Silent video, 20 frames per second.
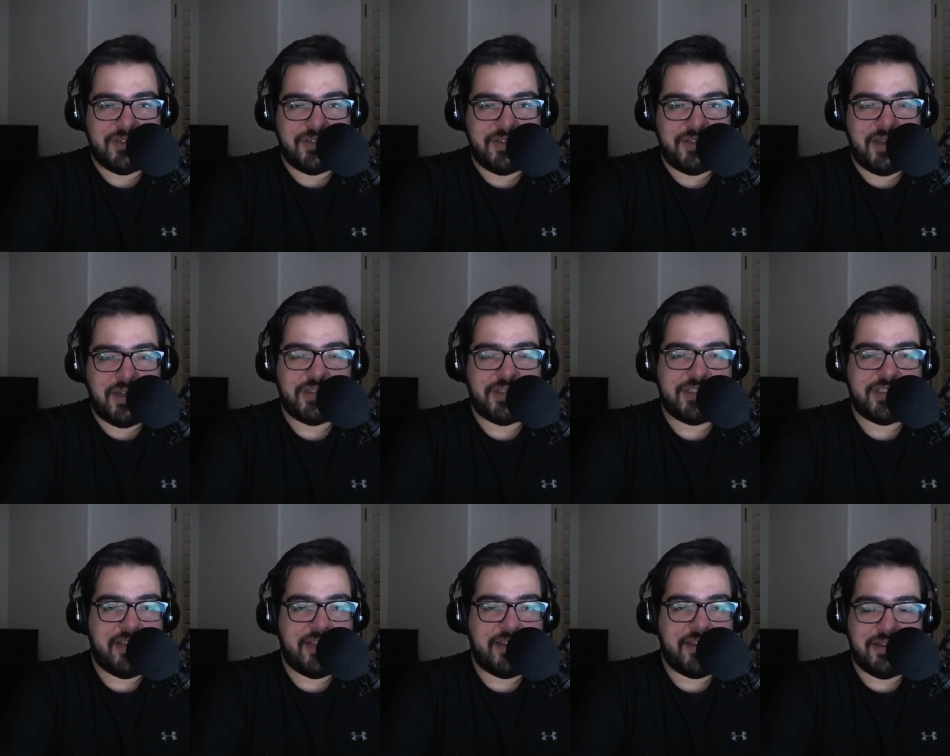They always
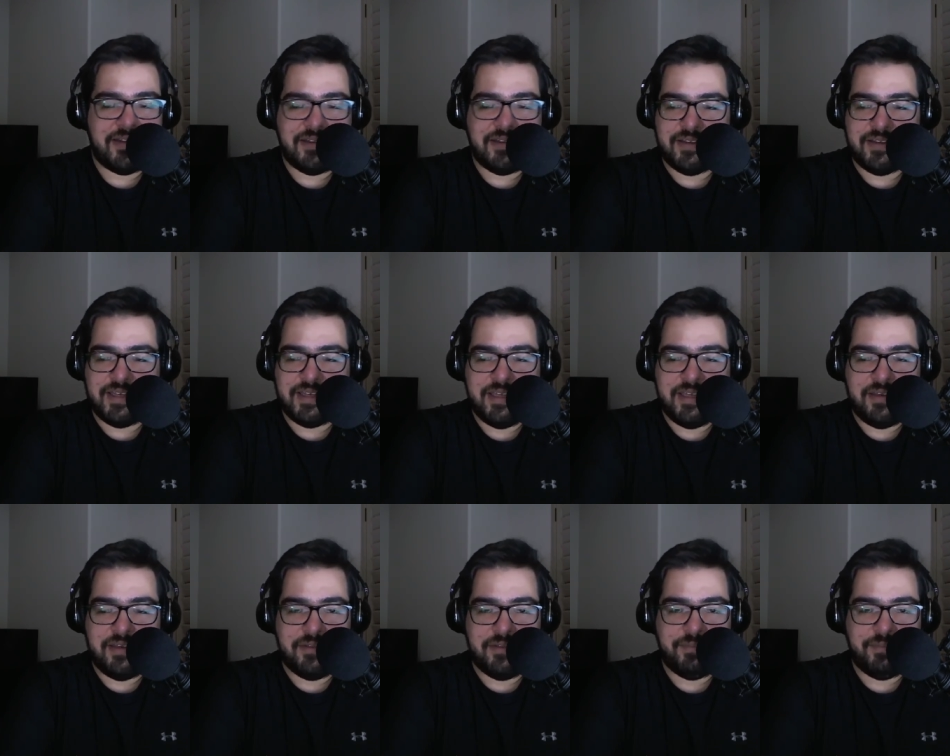say the the key
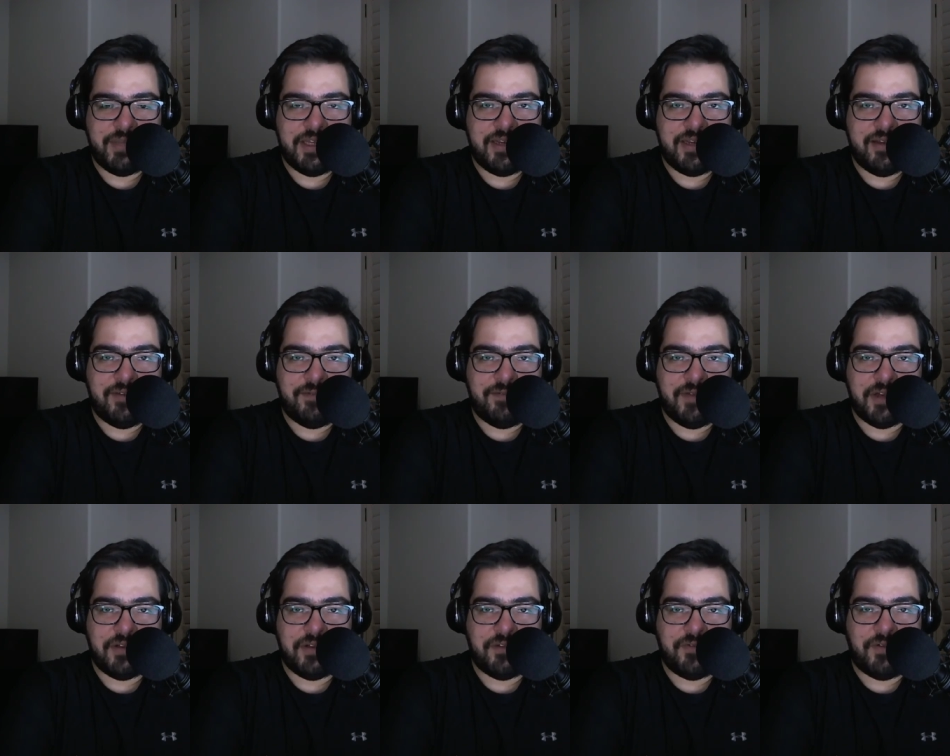to being a, a
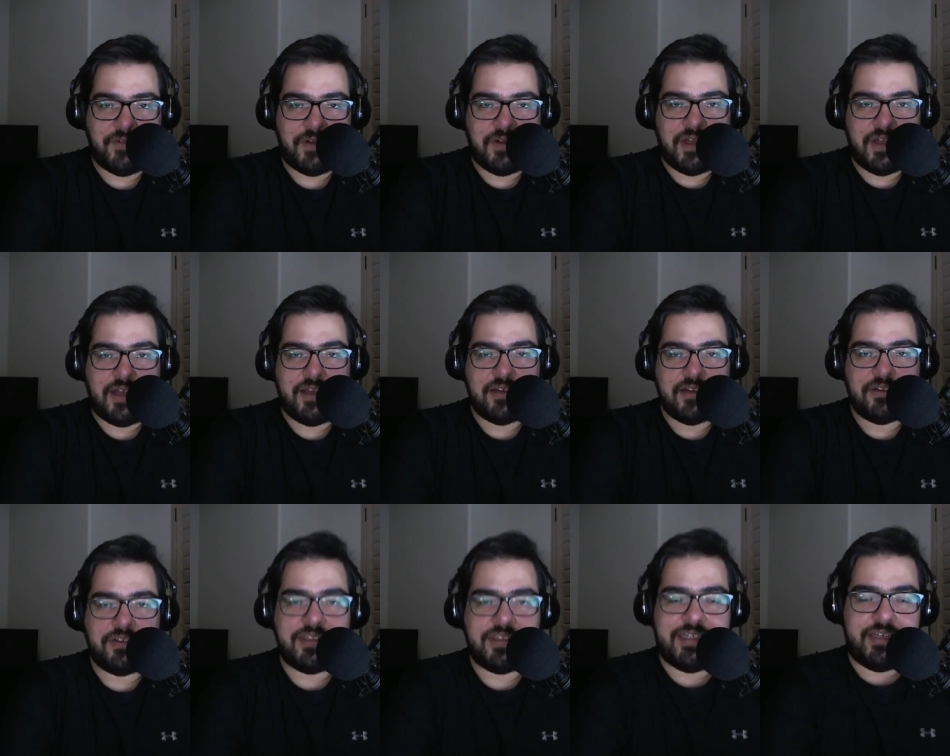good fo uh,
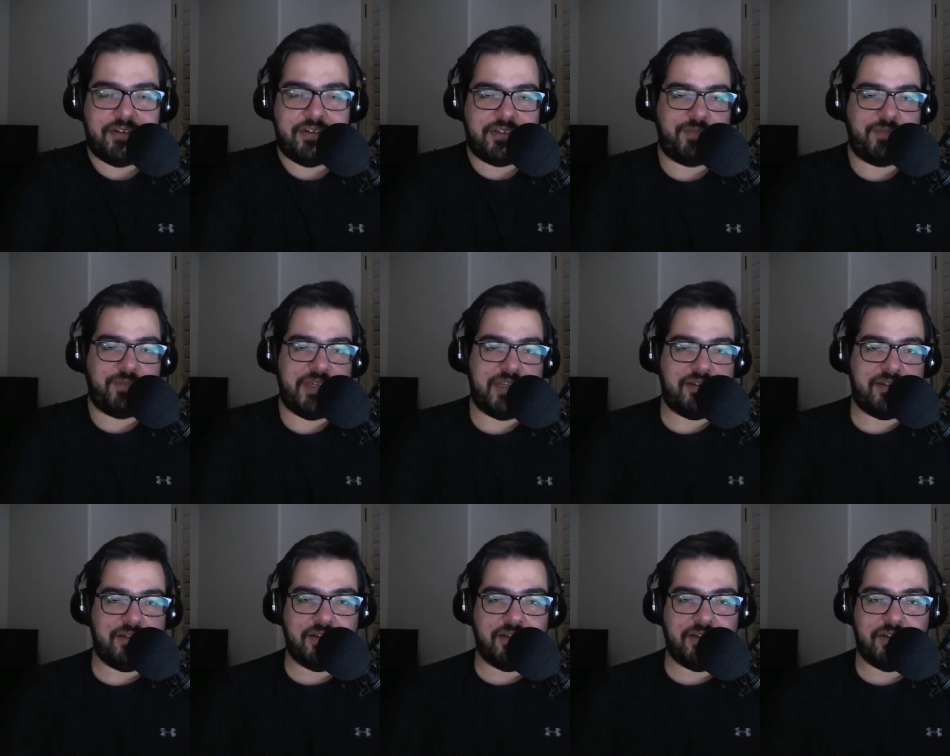good leader is being
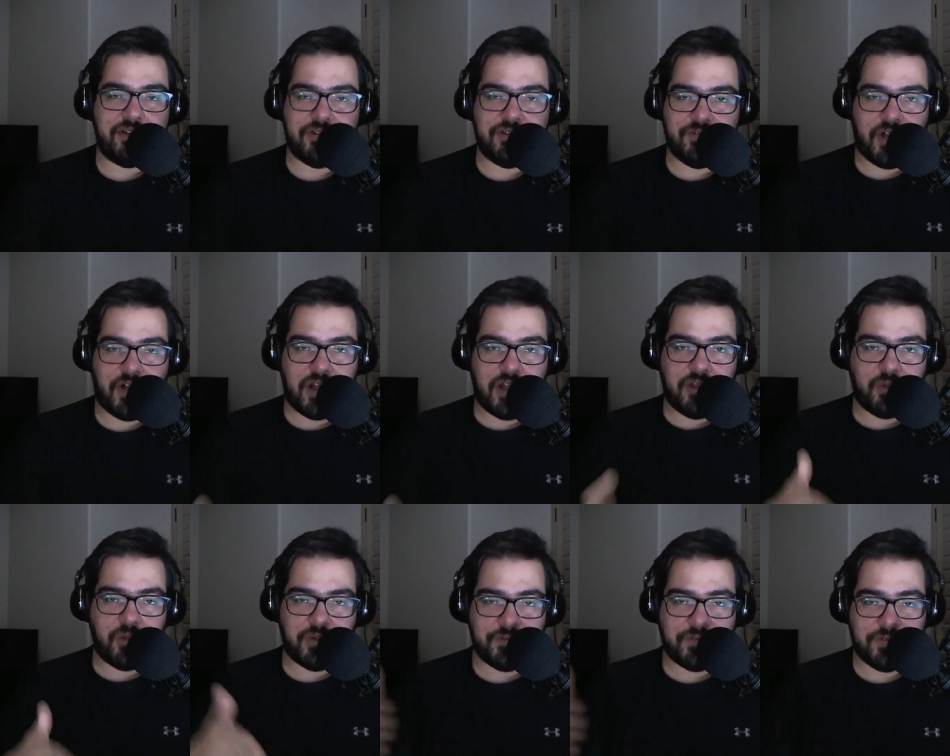a good
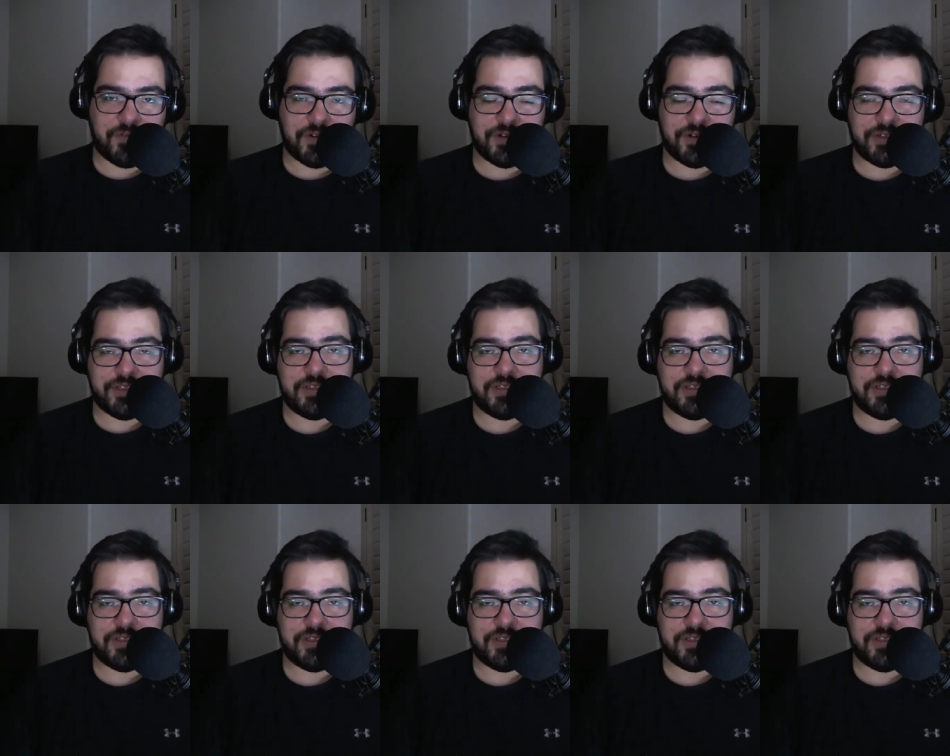follower first.